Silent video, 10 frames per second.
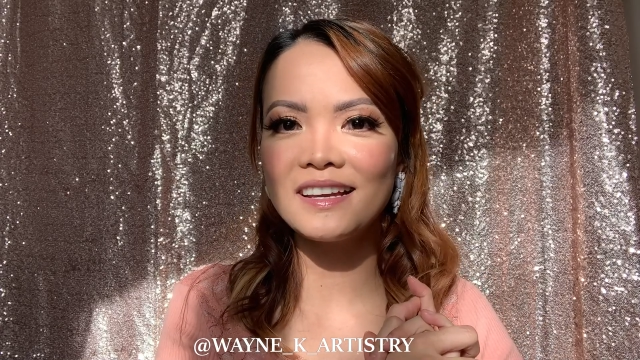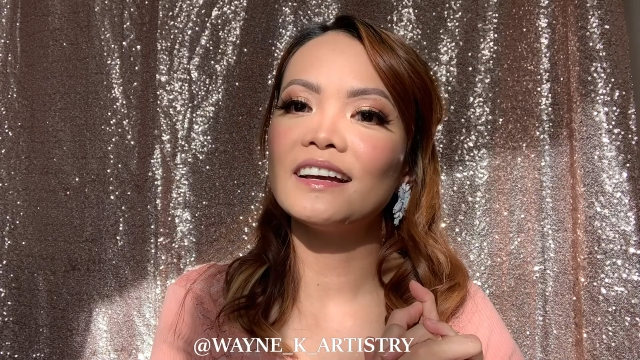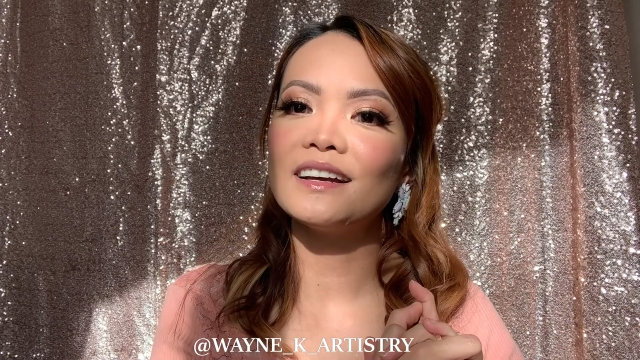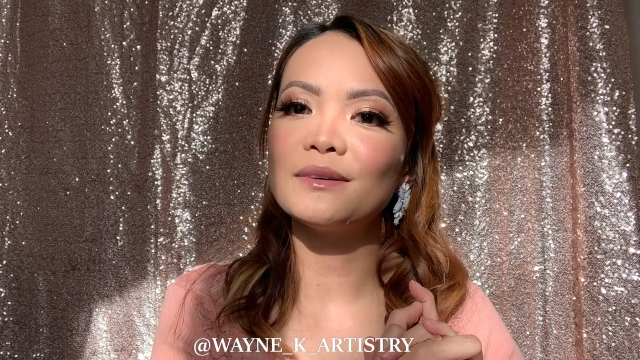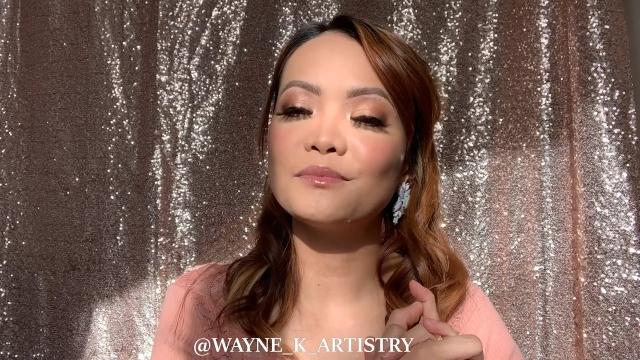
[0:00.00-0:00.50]

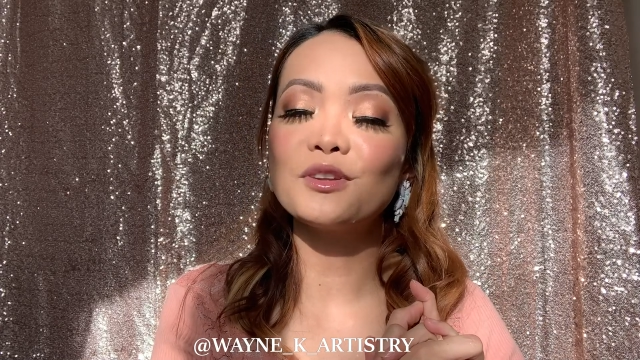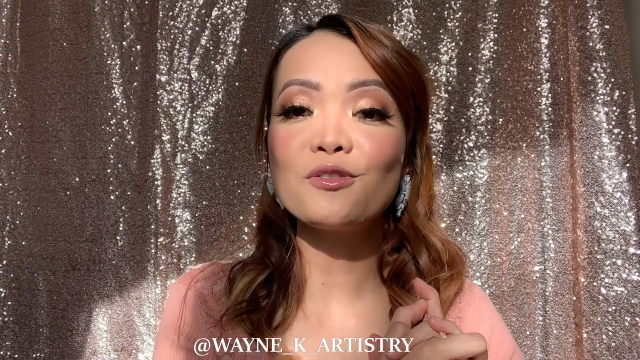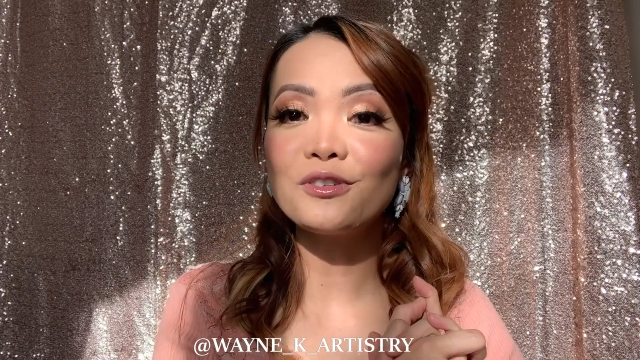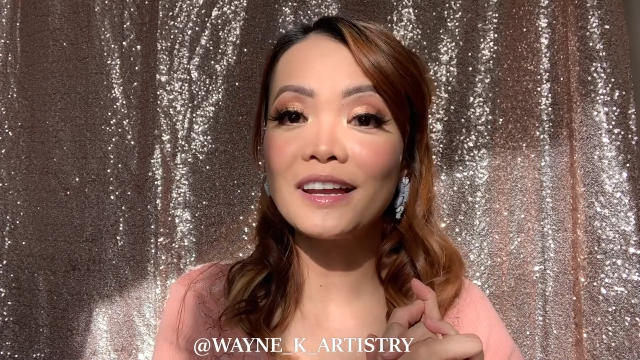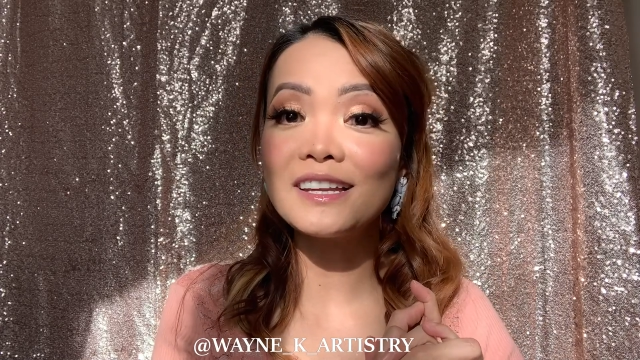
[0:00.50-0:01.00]
Don't
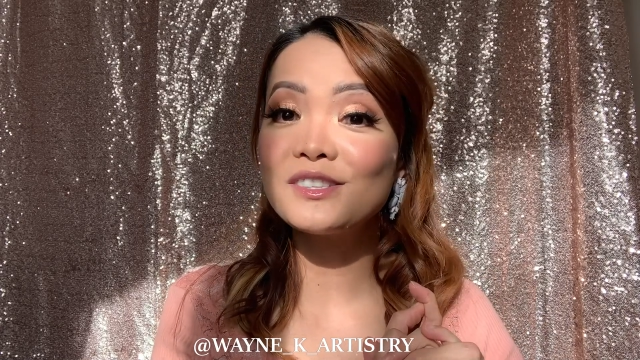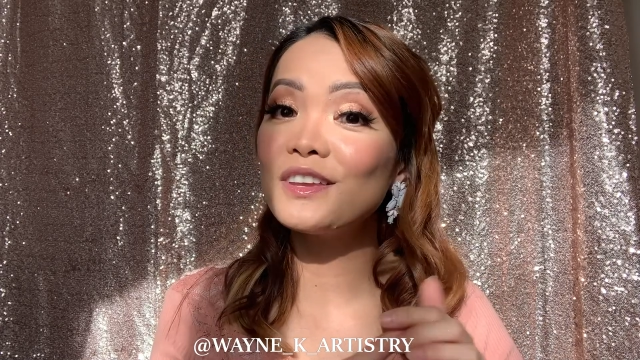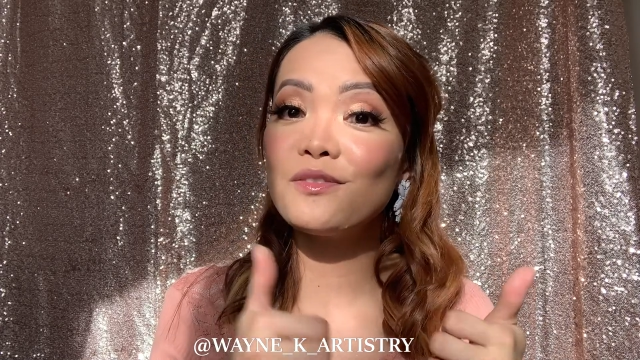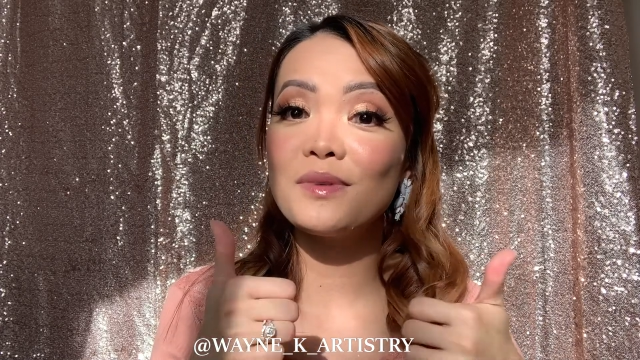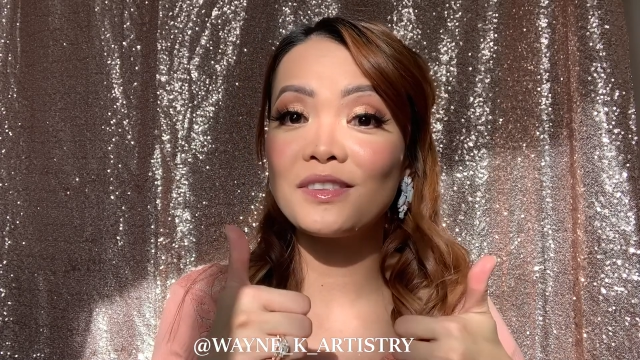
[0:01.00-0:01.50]
forget to
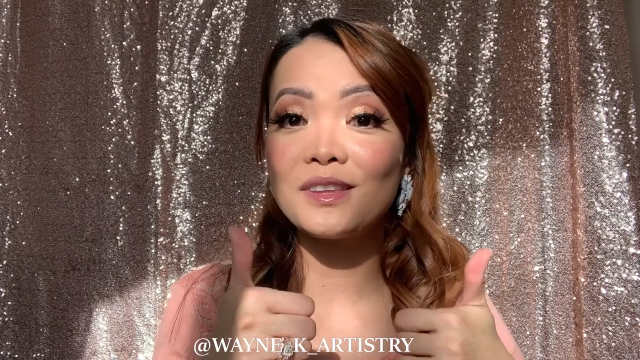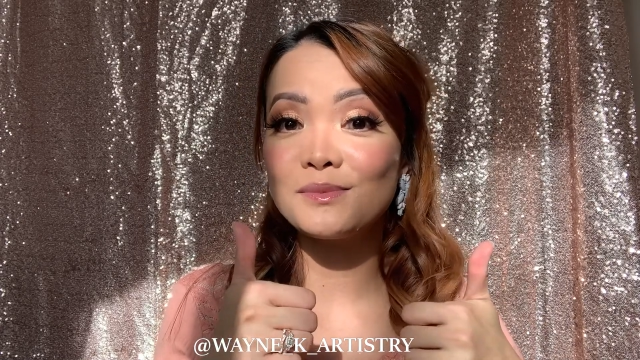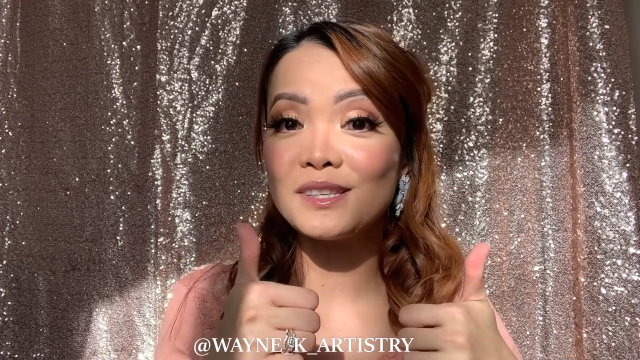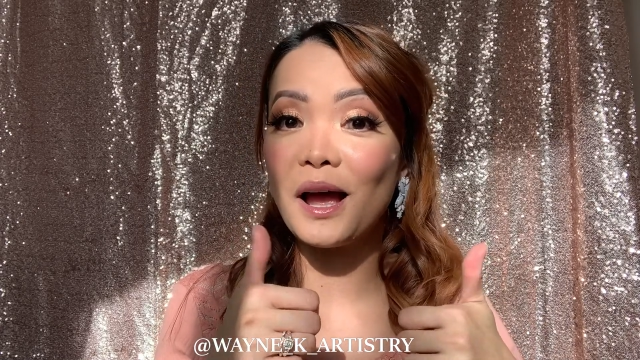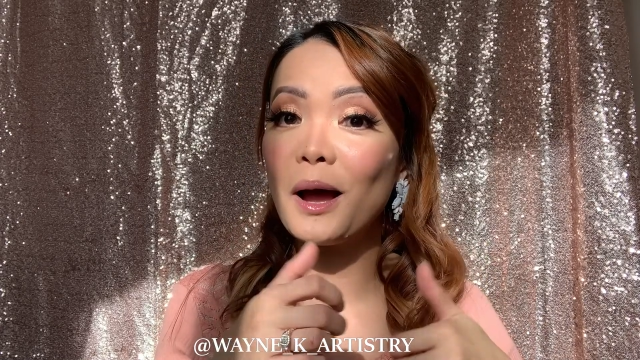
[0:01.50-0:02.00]
give me a thumbs
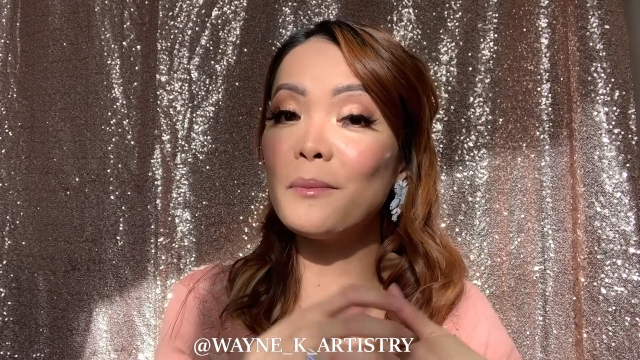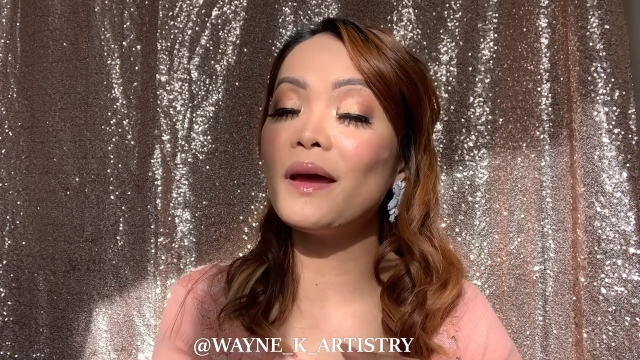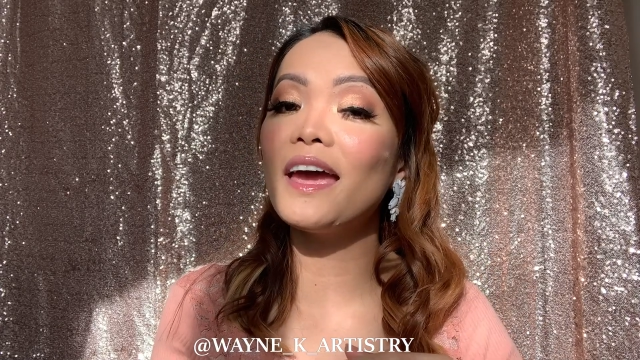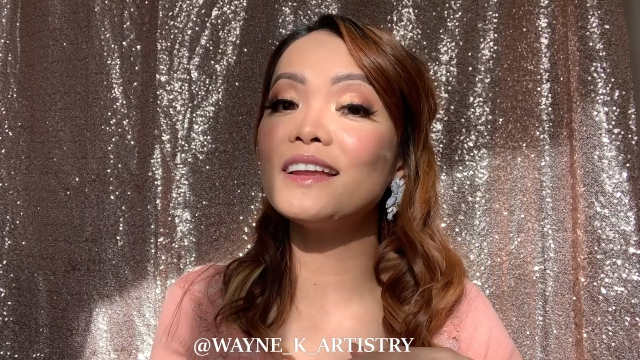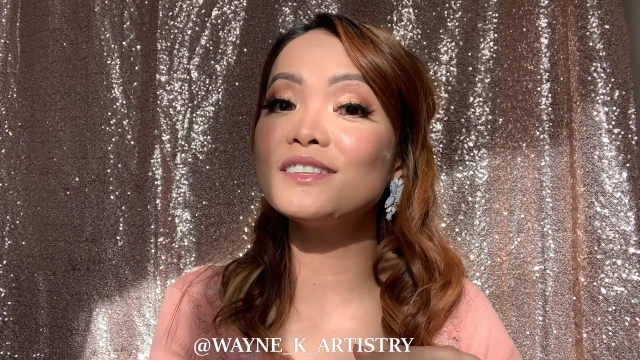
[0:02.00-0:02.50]
up
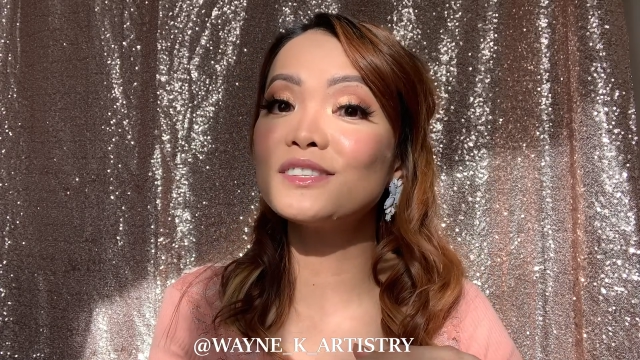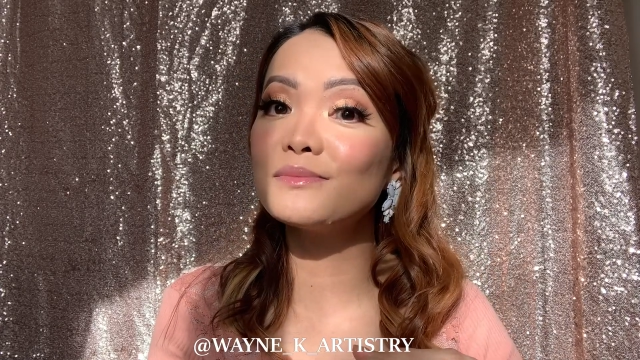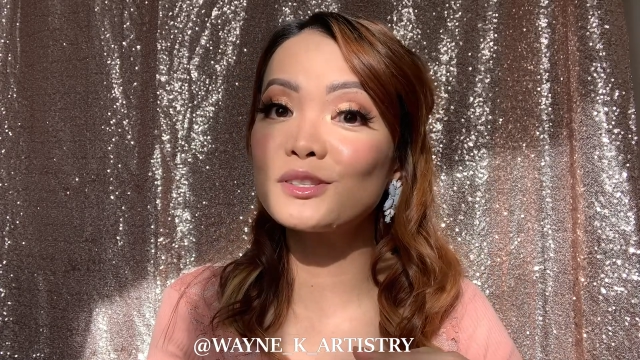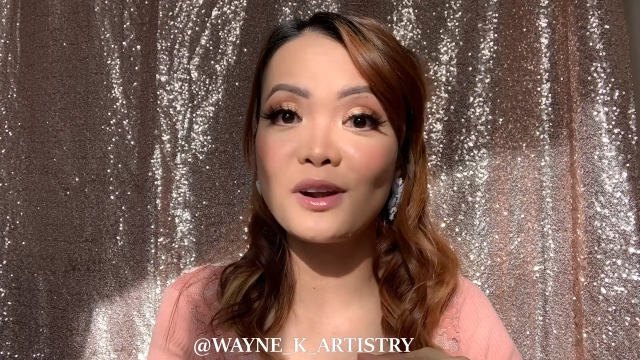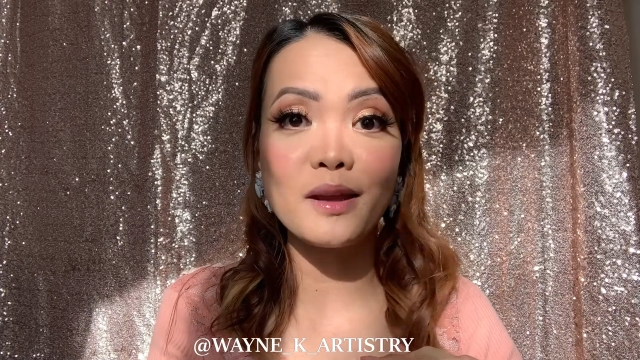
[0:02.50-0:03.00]
and
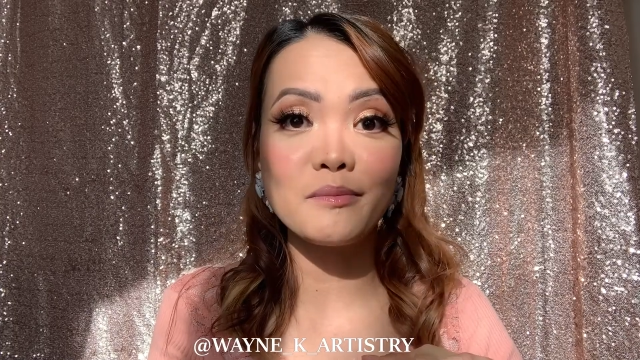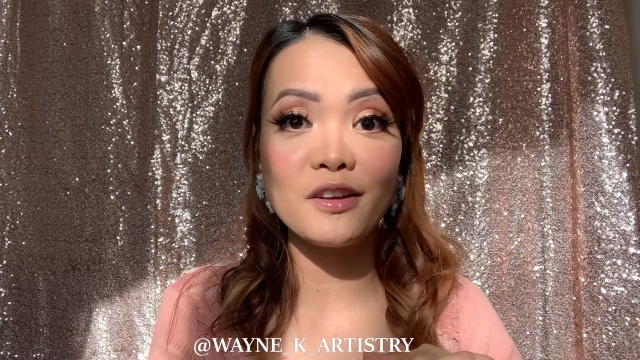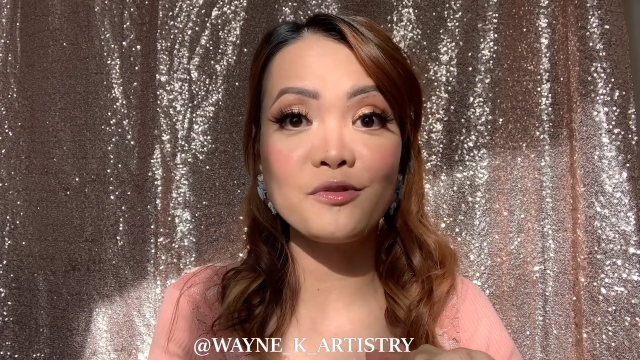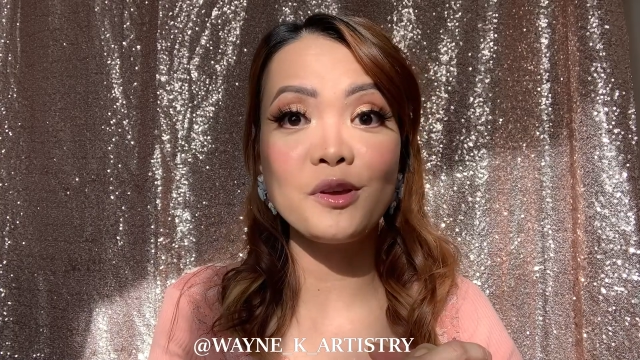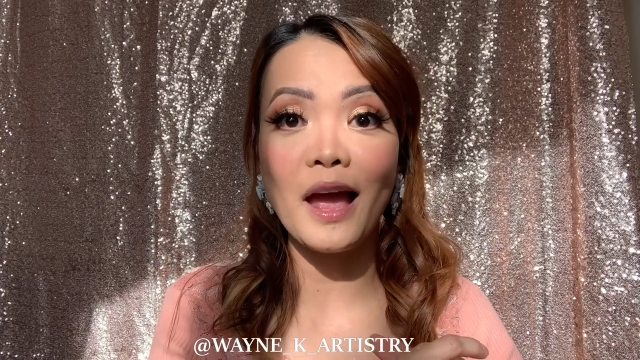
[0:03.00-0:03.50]
subscribe
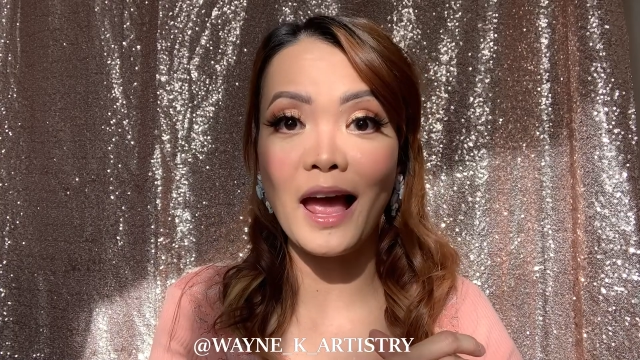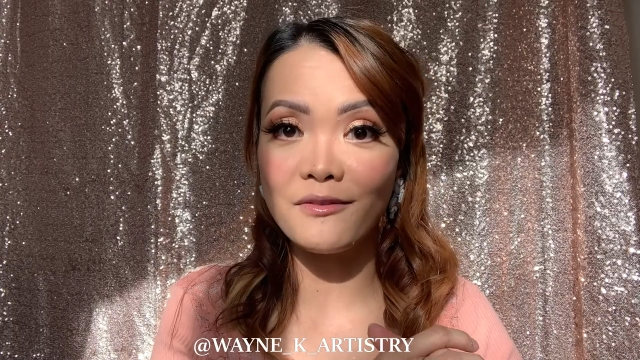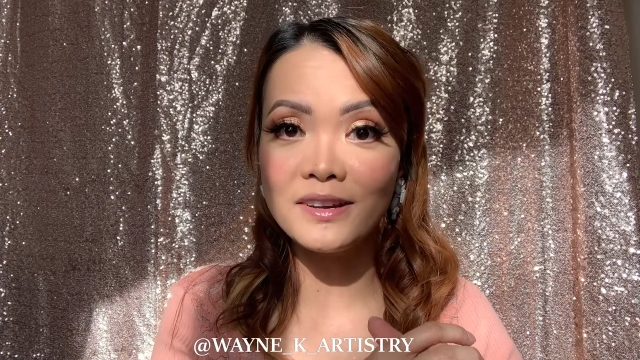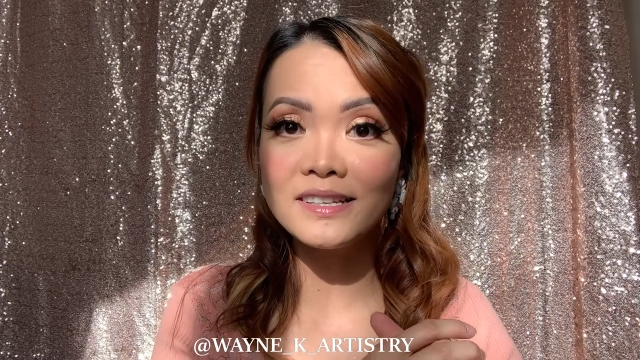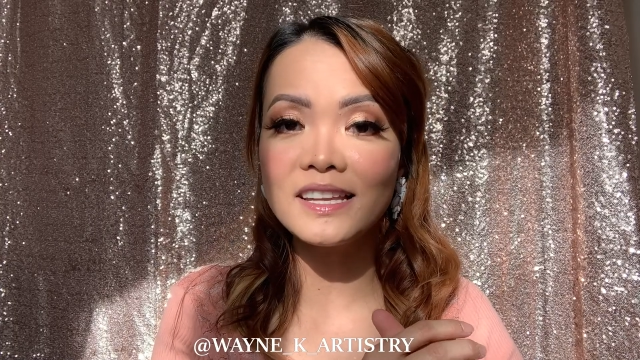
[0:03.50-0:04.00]
if you
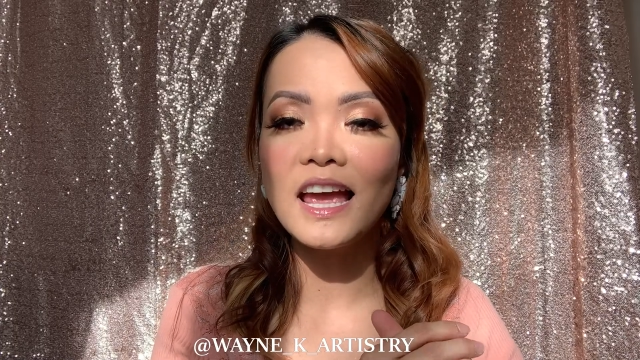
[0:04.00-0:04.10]
haven't.